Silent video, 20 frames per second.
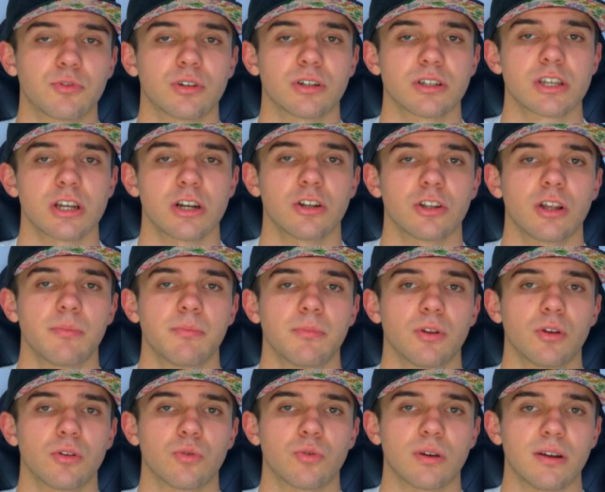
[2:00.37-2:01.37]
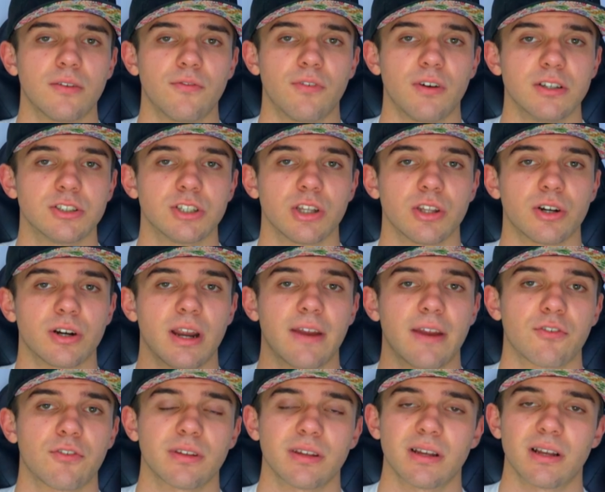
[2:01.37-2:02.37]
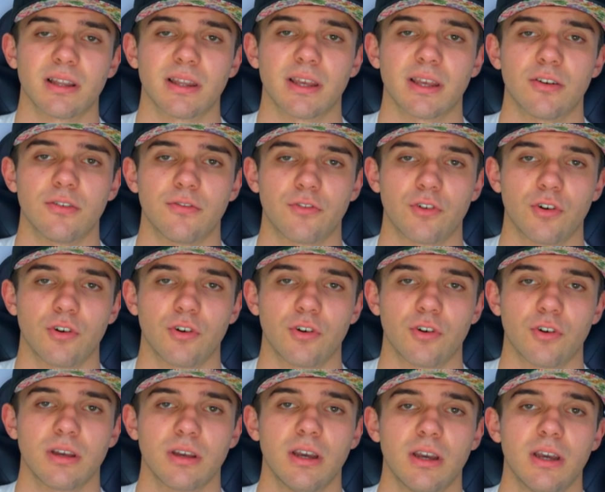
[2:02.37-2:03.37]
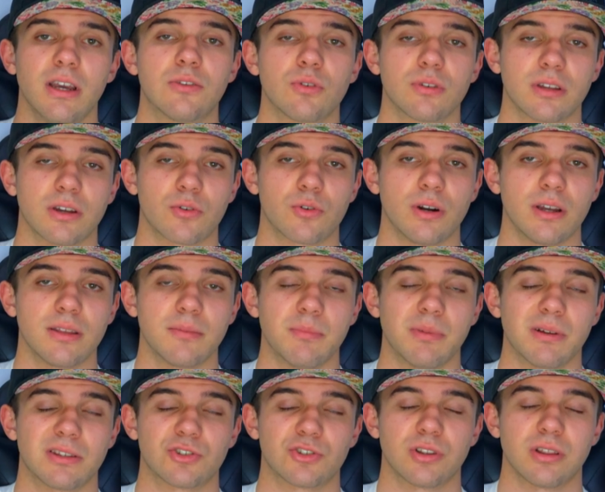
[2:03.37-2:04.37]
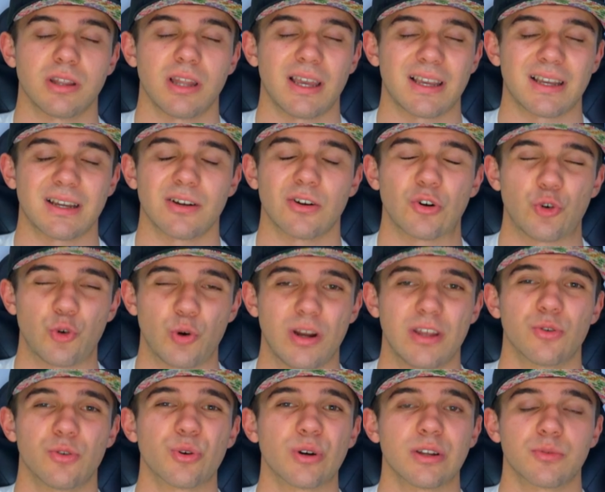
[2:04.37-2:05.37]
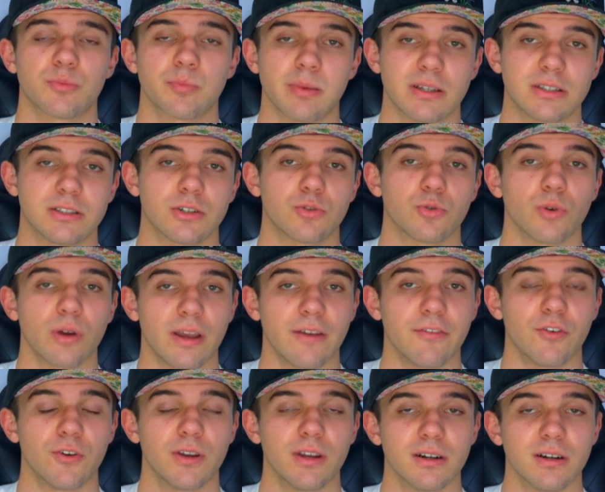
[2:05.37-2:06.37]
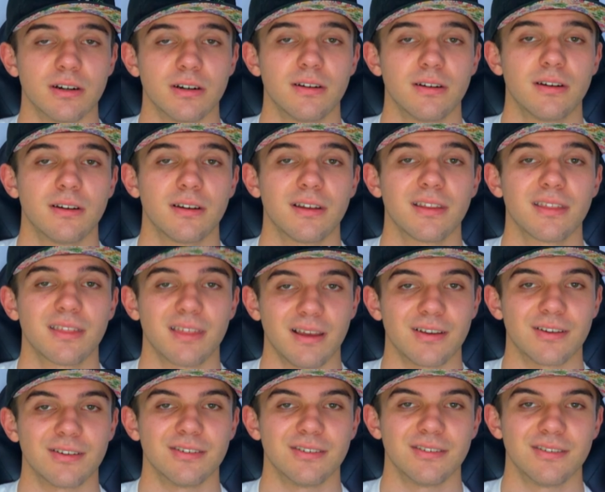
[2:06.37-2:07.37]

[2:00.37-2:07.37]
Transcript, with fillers: to the channel down below so we can find each other every single day. And of course, it was a great, but like great, great pleasure to have you here. Thank you.